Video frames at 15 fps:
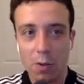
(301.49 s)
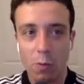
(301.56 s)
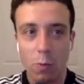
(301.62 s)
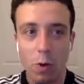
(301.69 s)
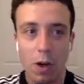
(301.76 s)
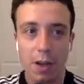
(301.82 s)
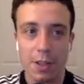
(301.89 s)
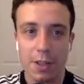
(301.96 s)

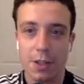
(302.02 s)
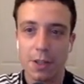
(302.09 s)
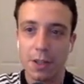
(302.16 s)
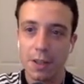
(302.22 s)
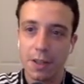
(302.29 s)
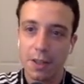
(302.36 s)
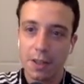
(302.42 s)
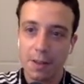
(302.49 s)
watch
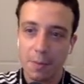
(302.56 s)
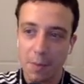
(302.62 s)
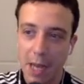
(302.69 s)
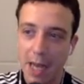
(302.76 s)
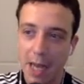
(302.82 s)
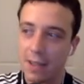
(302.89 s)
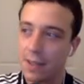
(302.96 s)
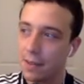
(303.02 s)

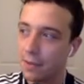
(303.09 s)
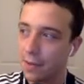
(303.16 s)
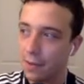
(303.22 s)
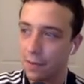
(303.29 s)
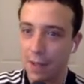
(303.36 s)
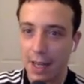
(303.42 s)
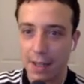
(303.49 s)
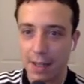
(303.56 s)
passive
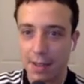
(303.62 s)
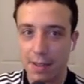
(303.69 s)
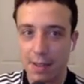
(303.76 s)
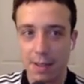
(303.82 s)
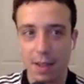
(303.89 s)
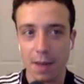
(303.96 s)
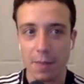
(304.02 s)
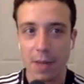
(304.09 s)

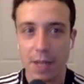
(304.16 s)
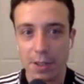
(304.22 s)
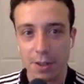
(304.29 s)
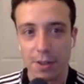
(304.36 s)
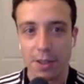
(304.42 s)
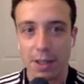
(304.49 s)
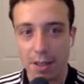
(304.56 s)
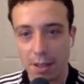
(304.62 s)
effects make
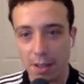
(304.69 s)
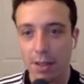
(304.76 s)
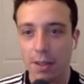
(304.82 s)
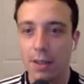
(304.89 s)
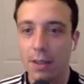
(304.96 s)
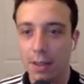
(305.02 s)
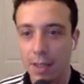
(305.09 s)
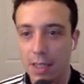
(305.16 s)
sure that they're
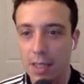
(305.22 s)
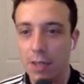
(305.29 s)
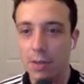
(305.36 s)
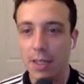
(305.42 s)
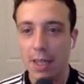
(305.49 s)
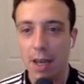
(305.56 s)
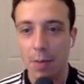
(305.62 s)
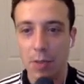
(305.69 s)

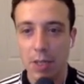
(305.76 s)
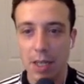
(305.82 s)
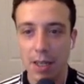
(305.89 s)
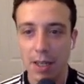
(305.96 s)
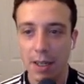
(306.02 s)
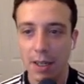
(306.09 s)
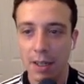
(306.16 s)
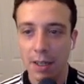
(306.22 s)
continually
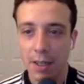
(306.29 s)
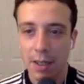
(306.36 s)
updating